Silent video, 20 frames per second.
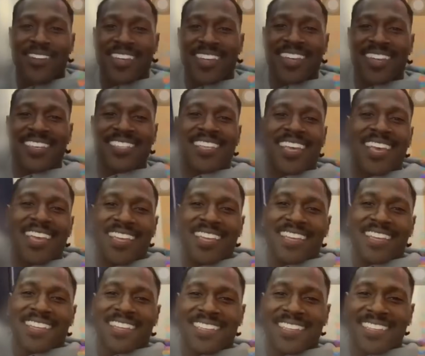we get is hate.
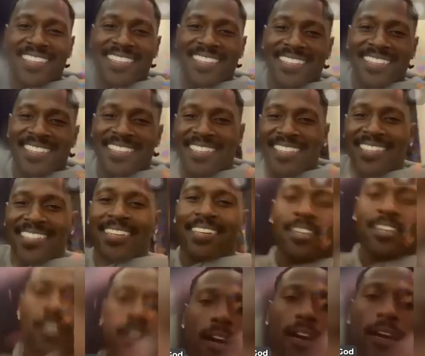
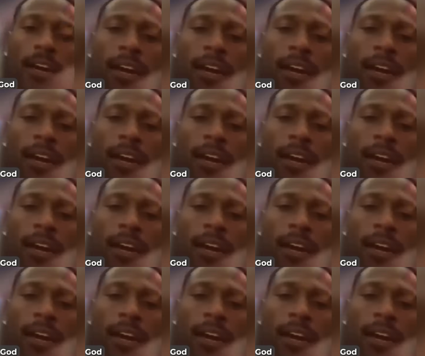Call